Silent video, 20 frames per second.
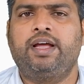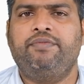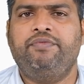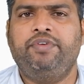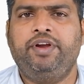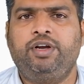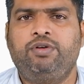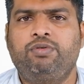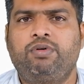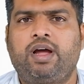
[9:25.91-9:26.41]

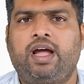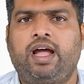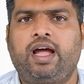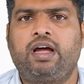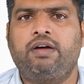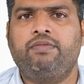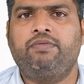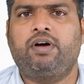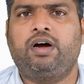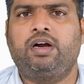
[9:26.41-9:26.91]
we do
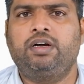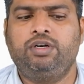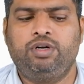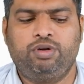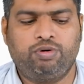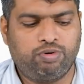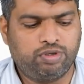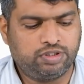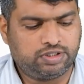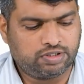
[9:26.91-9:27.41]
have a
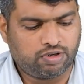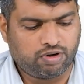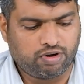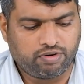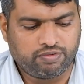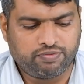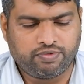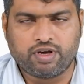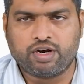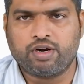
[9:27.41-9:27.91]
dose
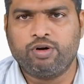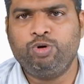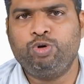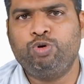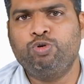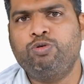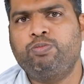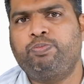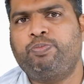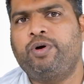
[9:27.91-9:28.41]
of around
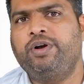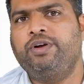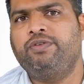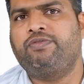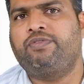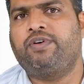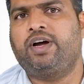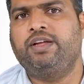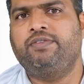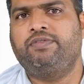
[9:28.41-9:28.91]
2.5
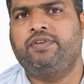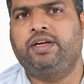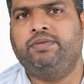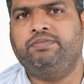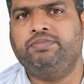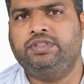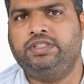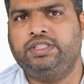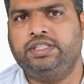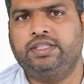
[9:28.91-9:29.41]

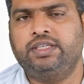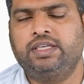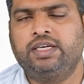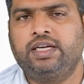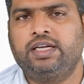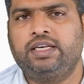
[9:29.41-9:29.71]
mg.